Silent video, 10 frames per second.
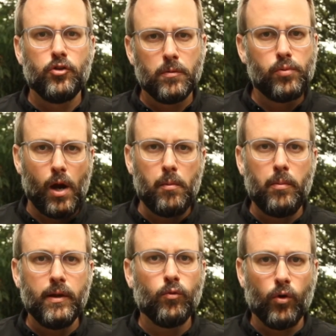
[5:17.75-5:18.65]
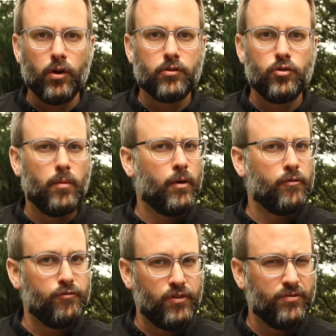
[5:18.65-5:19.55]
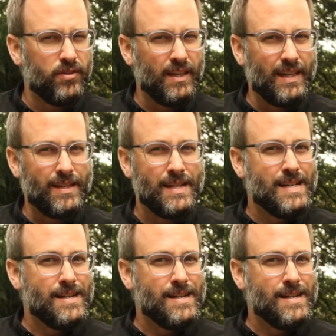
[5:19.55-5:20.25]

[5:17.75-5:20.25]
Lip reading: could probably work to about 15,